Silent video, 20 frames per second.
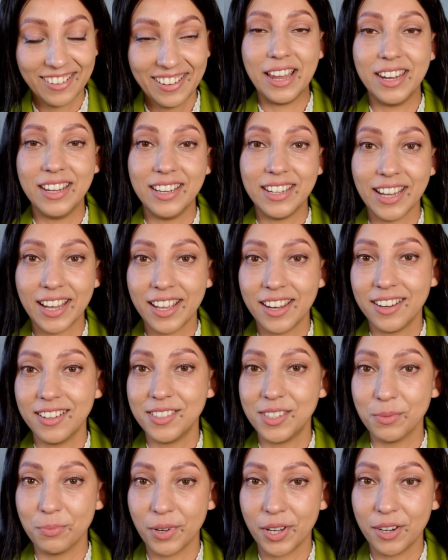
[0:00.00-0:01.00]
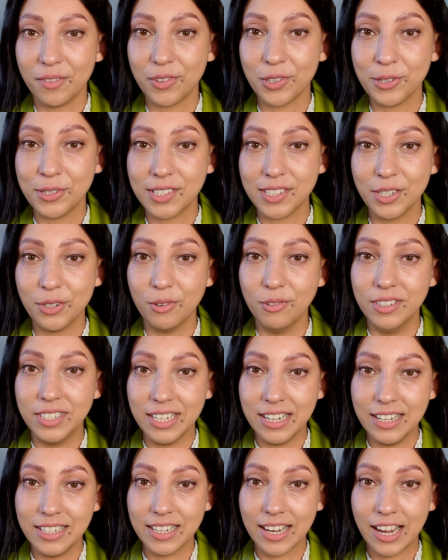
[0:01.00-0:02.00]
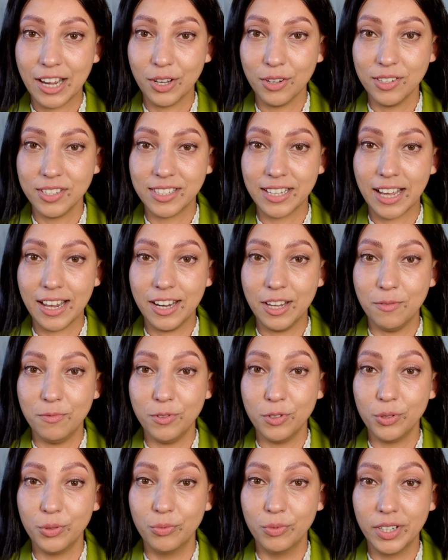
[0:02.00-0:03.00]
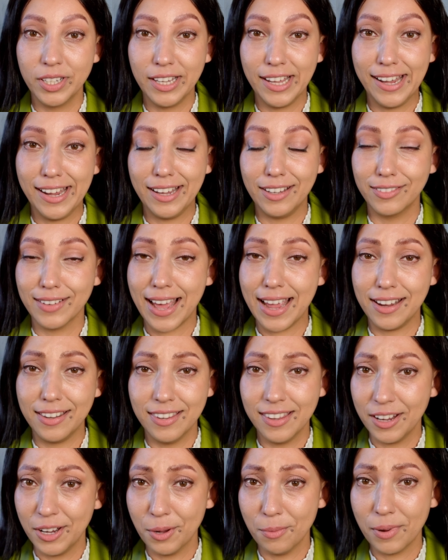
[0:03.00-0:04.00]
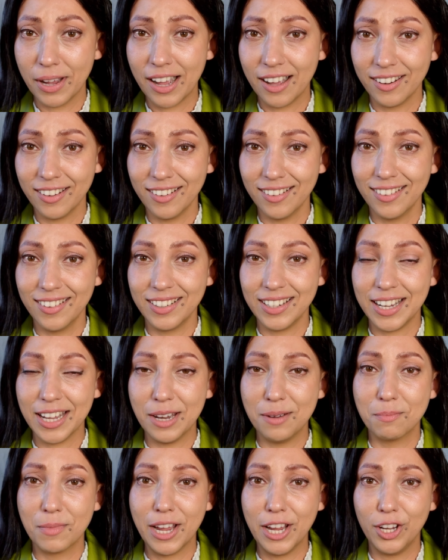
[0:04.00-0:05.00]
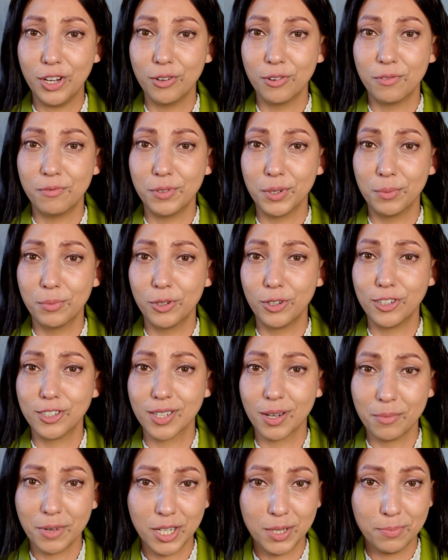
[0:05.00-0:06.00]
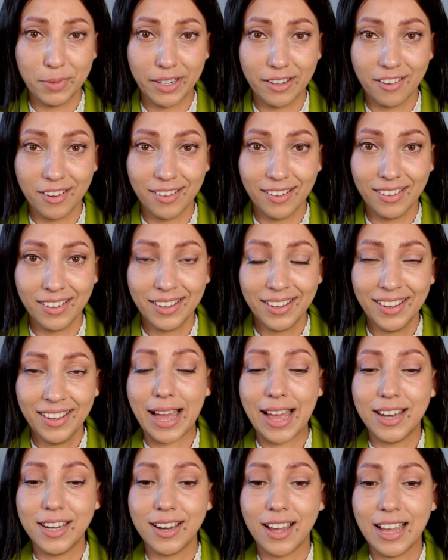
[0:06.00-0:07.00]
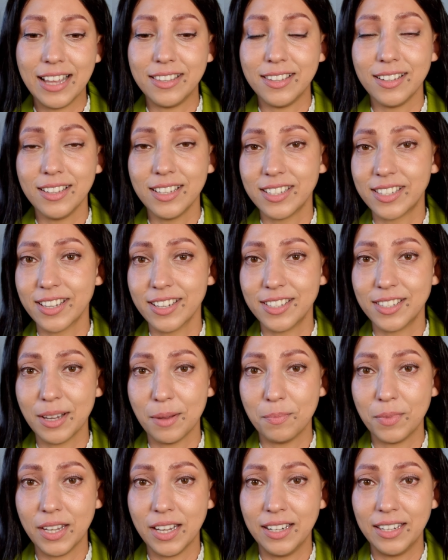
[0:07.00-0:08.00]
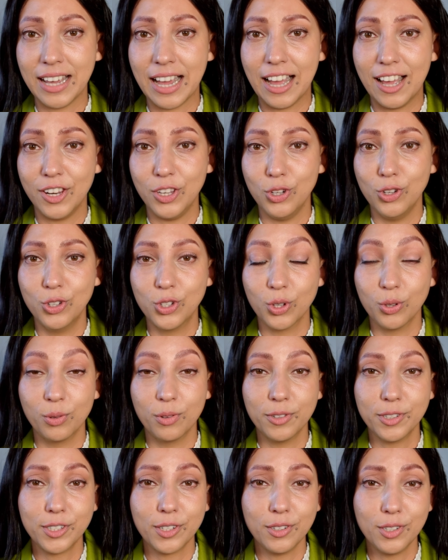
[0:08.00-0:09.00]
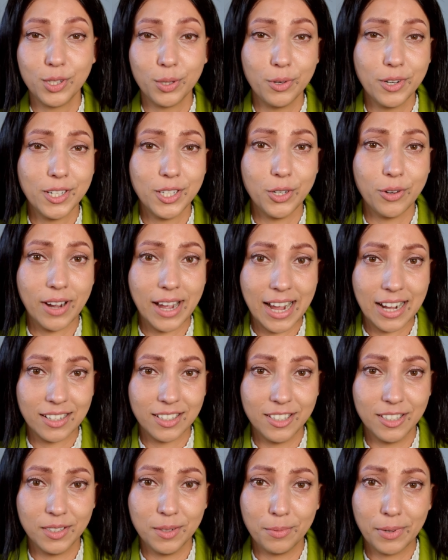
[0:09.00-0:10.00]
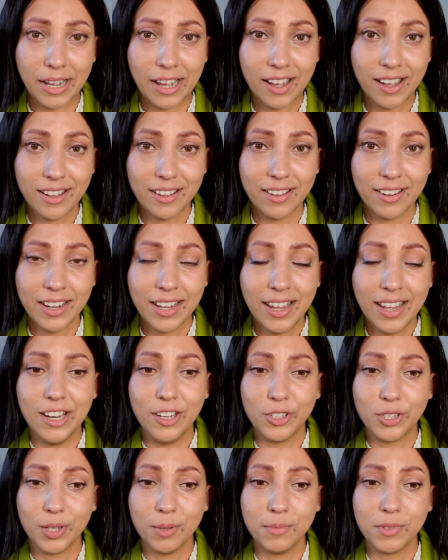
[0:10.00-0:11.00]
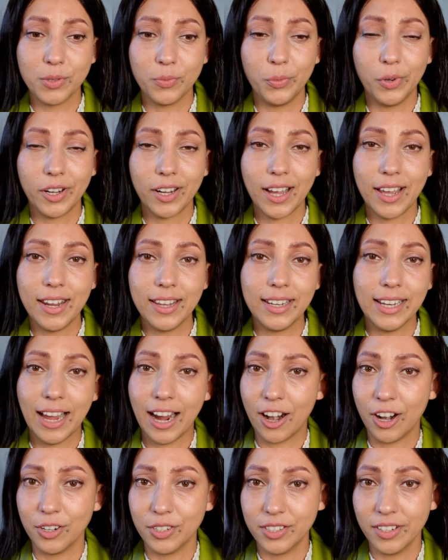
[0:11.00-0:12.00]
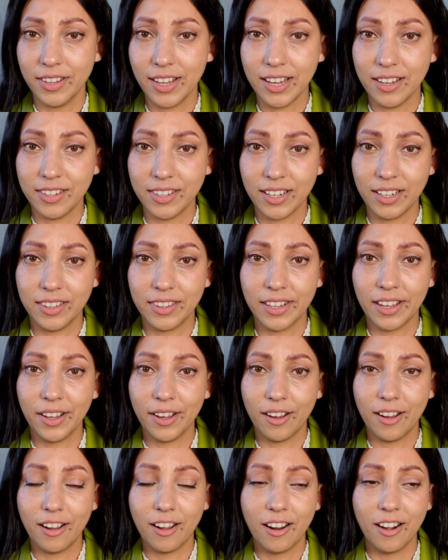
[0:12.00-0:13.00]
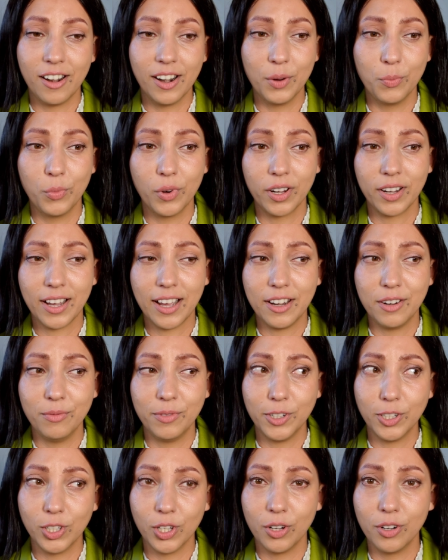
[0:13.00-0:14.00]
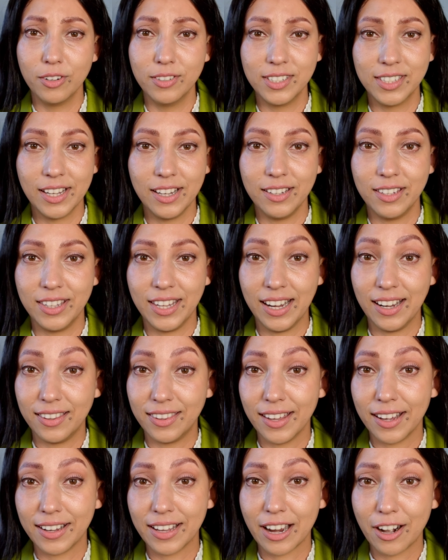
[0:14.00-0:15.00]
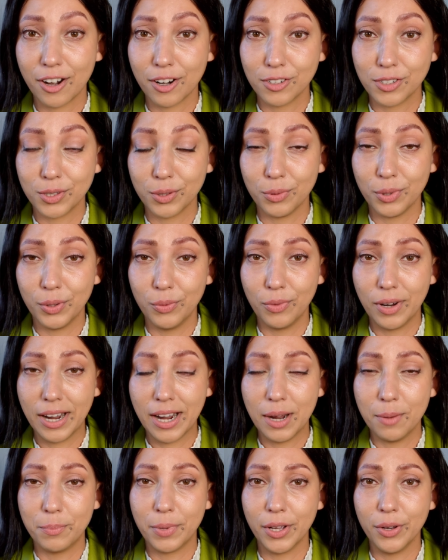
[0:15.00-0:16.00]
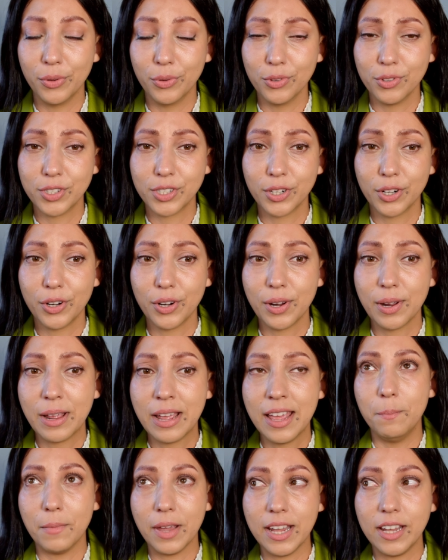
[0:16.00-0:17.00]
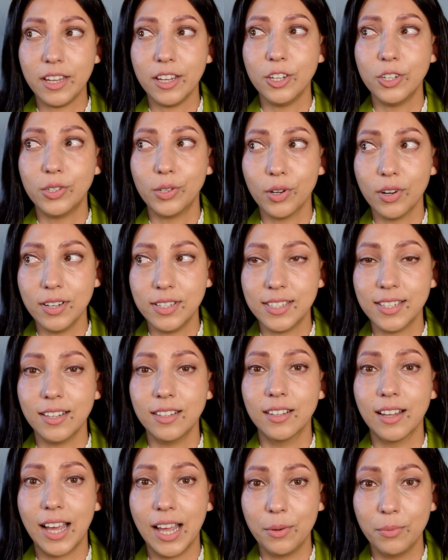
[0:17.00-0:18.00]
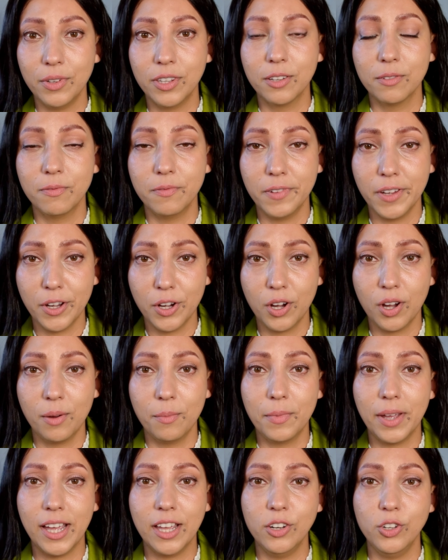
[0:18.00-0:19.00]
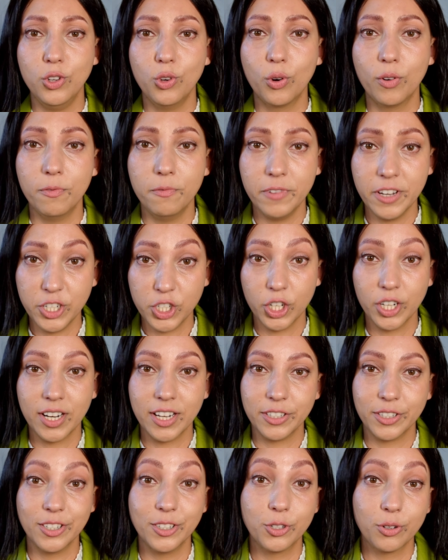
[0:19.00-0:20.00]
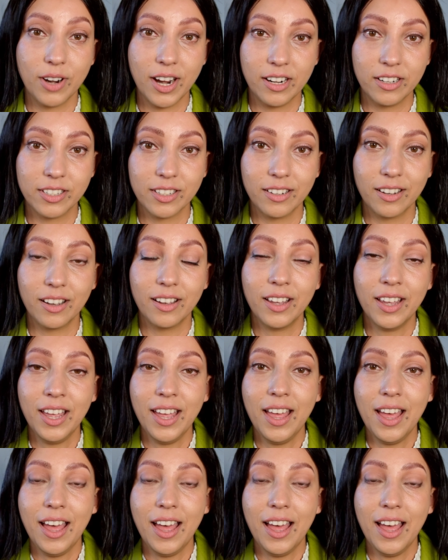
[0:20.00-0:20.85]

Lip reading: And again, it's one of those little details that if you really like think about it, can make your film look so much better. And I think this is something that you should also talk to your actors about in terms of what kind of character they think they are and what kind of clothes they think their character would wear, but also making sure it's in line with the film and your vision as a director.